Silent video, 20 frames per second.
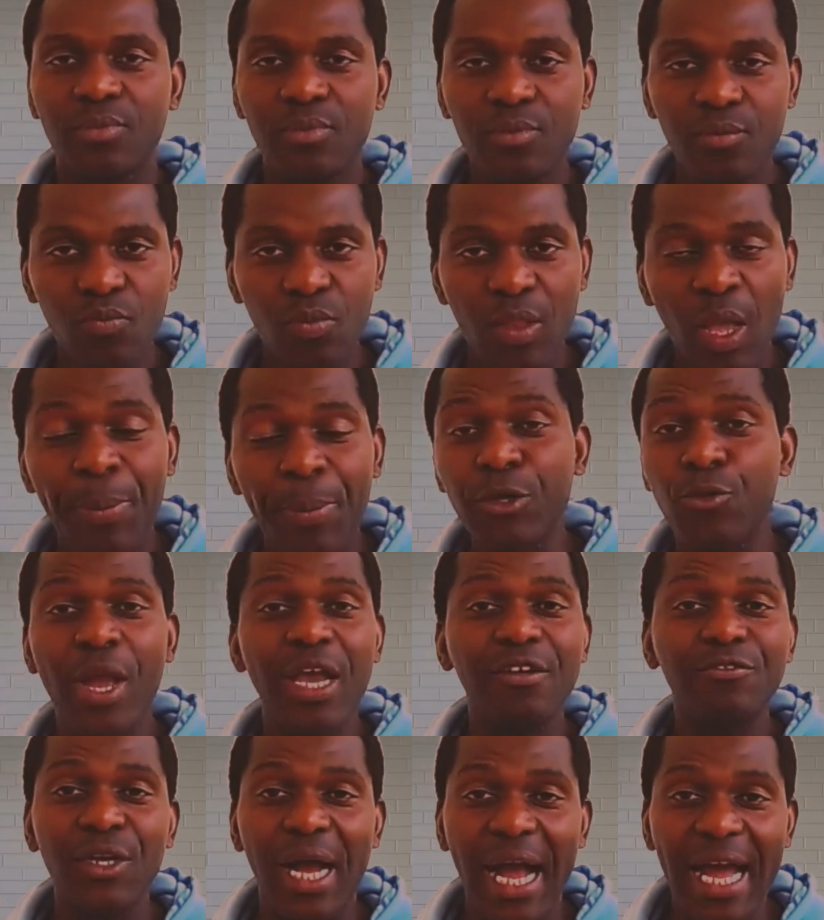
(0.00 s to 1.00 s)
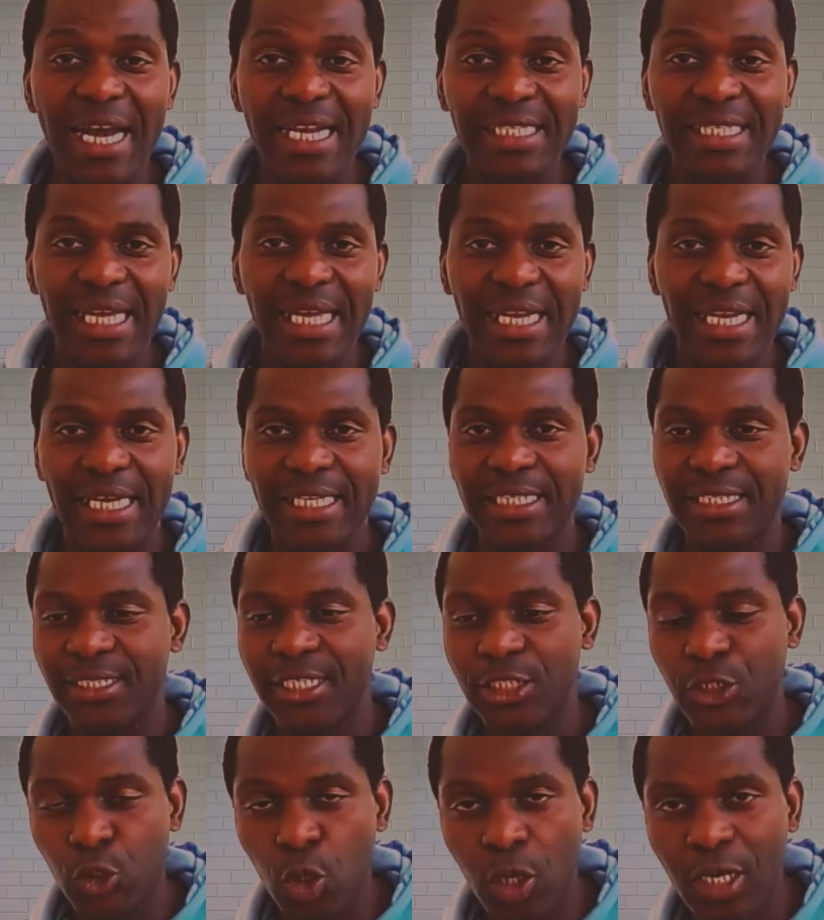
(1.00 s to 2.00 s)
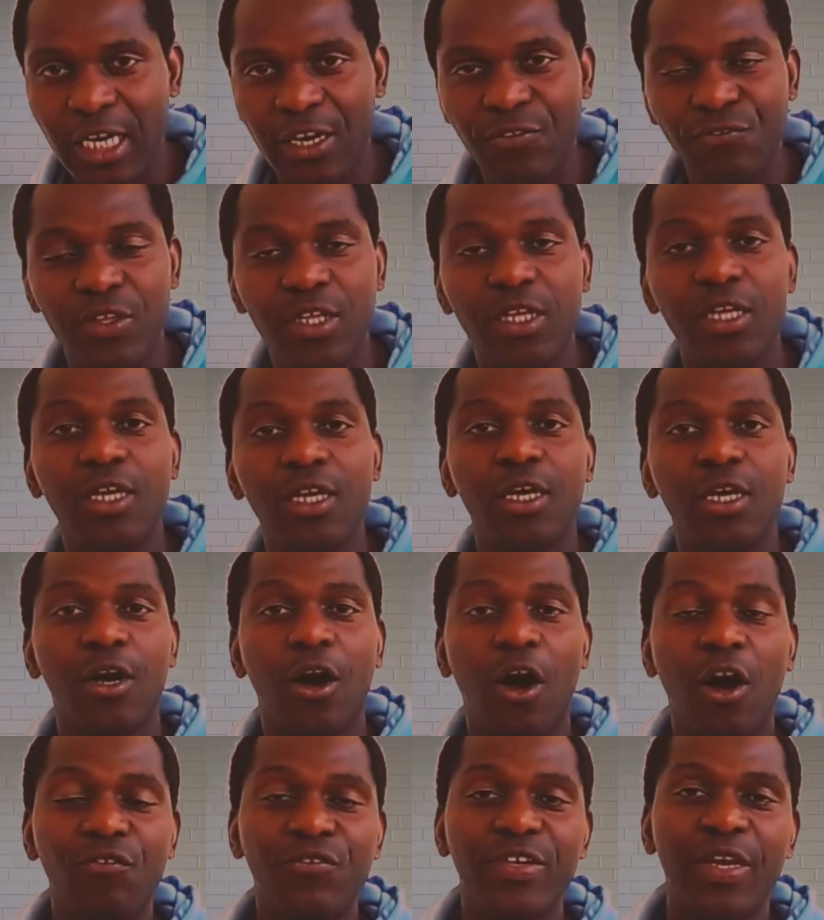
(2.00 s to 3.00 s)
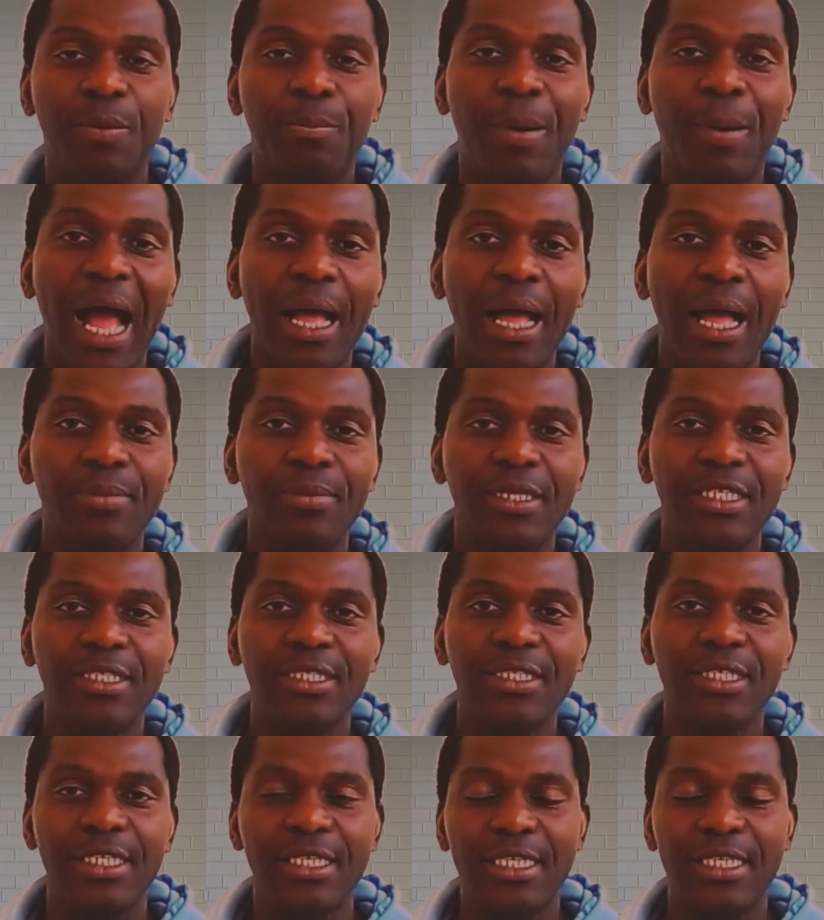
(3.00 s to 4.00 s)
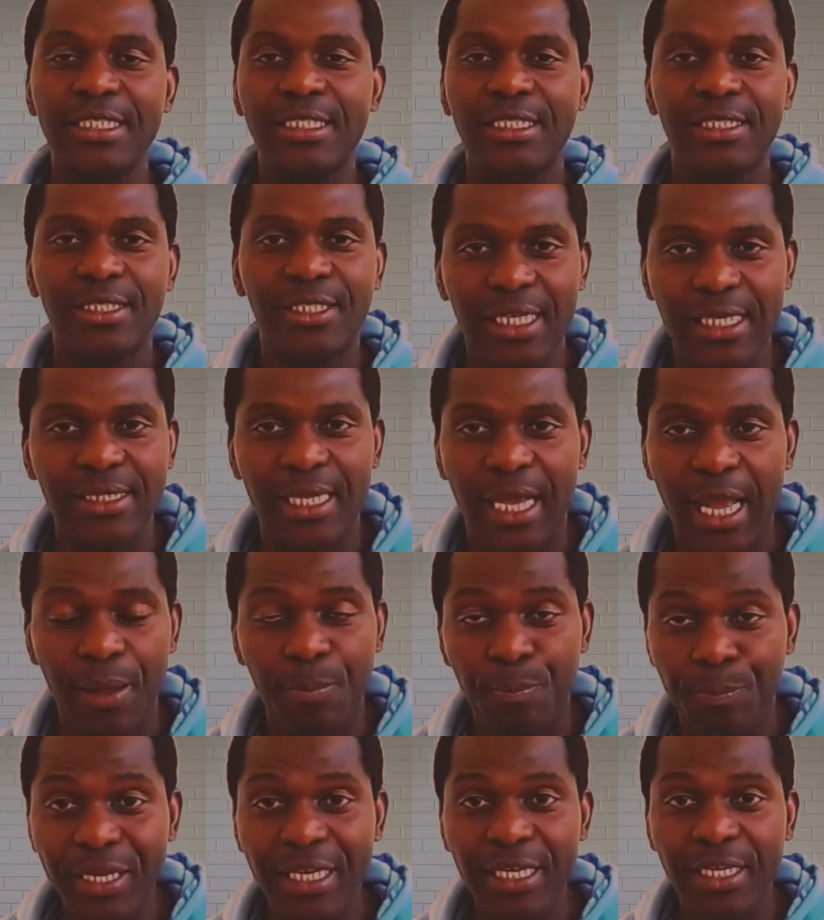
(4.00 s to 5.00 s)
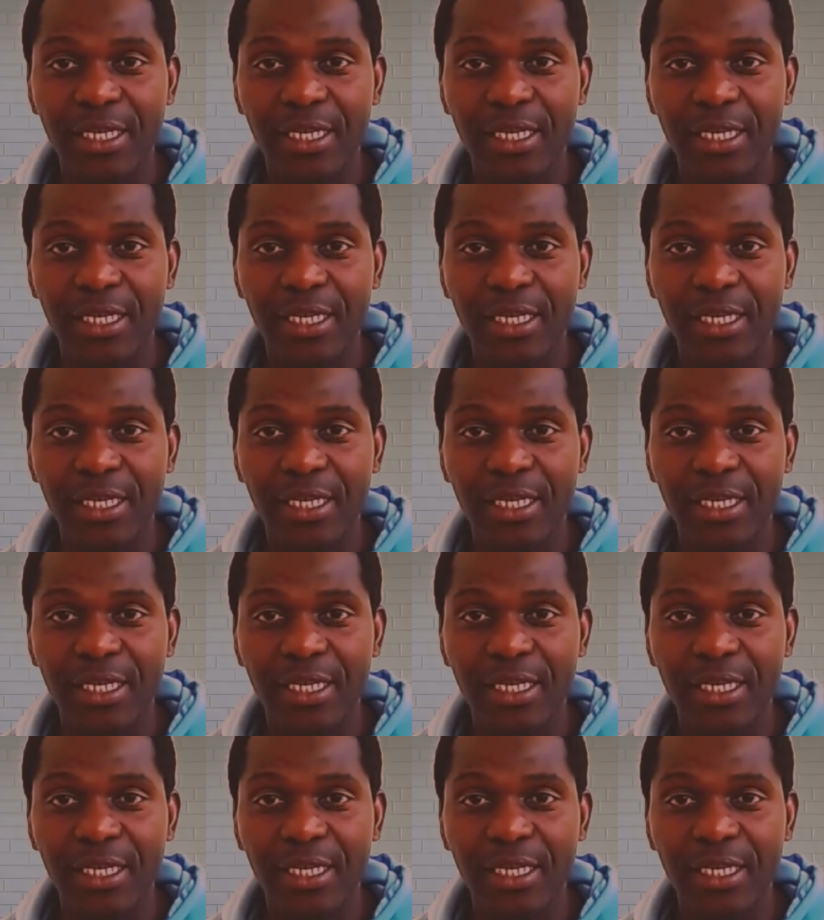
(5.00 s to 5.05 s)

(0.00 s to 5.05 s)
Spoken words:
But we have to understand that the geography of the Bible is just a bit